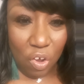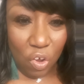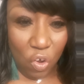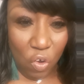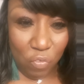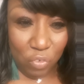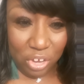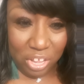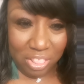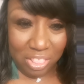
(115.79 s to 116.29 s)

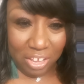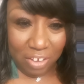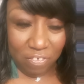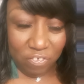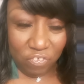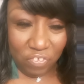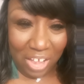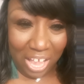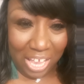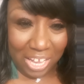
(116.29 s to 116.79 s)
over in there
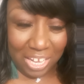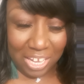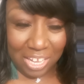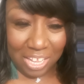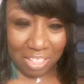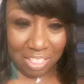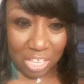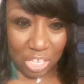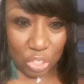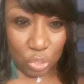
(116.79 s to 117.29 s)
fighting
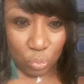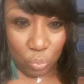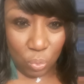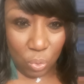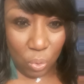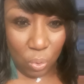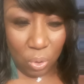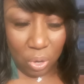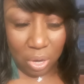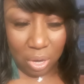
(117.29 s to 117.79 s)
in this
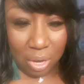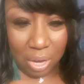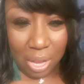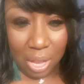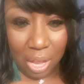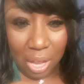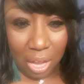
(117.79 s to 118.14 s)
war.